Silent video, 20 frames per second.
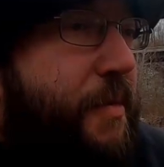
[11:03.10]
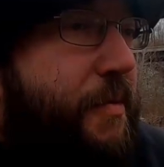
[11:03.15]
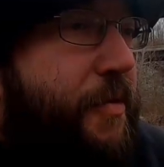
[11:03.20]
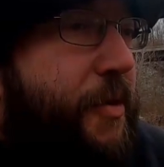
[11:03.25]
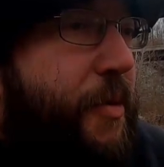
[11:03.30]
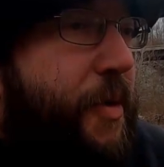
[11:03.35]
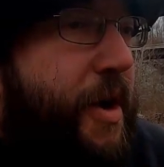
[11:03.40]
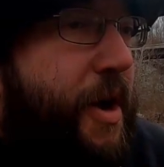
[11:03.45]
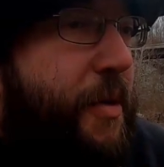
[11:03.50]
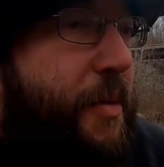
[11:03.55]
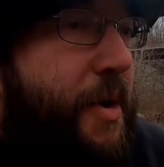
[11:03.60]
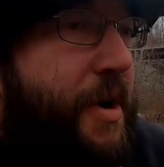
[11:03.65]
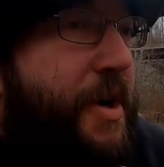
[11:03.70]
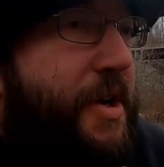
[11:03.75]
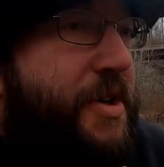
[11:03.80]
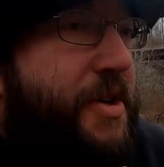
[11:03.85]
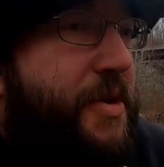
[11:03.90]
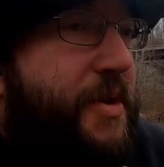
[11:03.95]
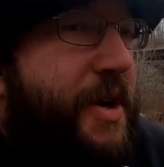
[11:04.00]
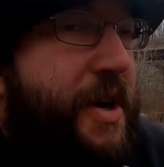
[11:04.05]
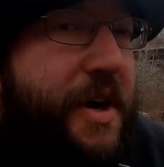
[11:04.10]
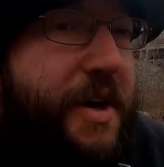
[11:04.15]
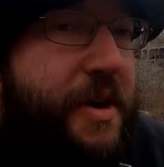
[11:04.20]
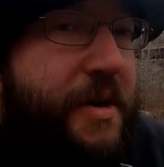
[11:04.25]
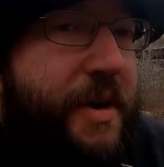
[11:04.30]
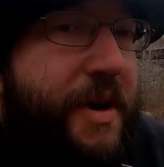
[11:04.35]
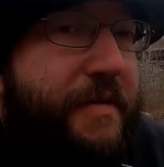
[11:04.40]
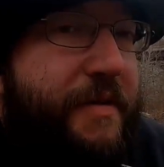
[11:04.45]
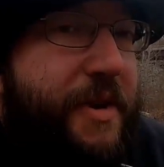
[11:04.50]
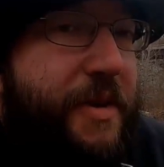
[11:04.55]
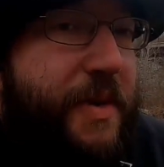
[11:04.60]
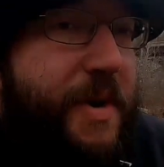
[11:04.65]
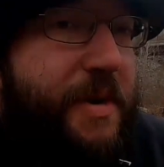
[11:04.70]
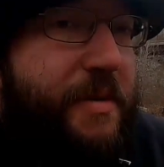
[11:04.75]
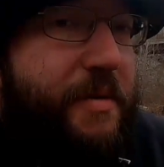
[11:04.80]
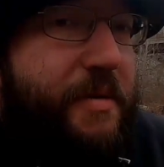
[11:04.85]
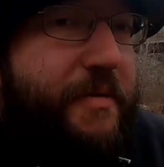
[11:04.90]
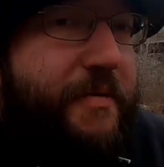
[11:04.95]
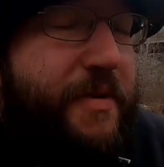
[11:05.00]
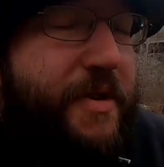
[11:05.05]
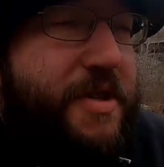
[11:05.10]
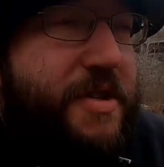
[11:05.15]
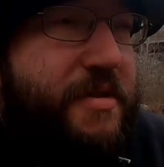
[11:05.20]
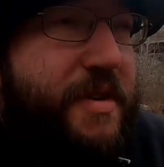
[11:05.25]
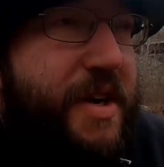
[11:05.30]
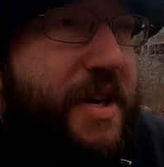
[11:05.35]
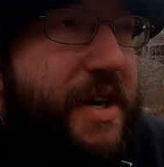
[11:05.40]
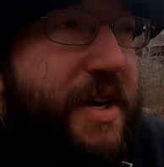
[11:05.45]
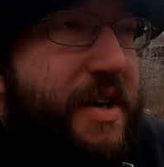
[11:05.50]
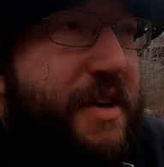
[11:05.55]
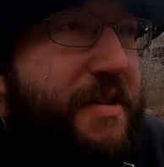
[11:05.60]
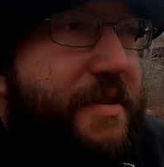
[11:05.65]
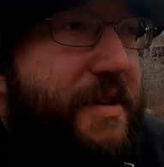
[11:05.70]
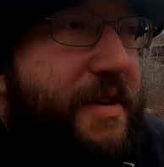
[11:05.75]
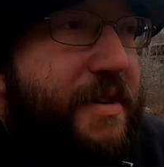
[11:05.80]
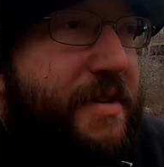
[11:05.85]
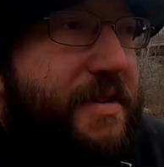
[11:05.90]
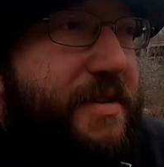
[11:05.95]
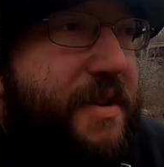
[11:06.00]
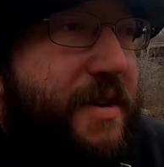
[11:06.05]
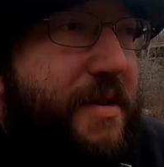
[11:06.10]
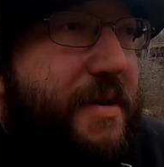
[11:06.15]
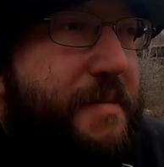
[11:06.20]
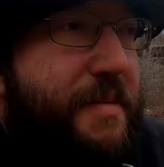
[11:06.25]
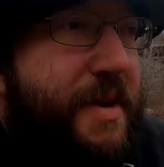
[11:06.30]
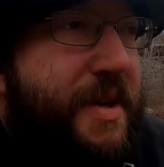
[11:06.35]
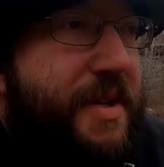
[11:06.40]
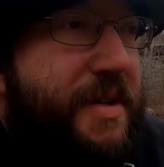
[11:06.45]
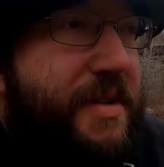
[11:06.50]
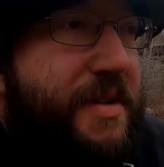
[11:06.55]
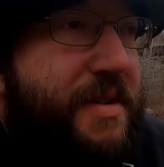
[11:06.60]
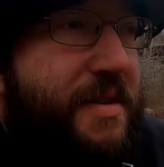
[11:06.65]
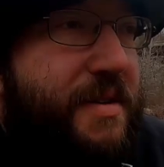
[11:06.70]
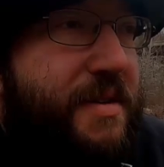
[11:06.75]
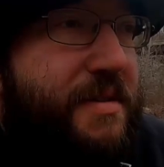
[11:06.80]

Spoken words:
for what I want to do here, I don't have any way to refrigerate anything, so I might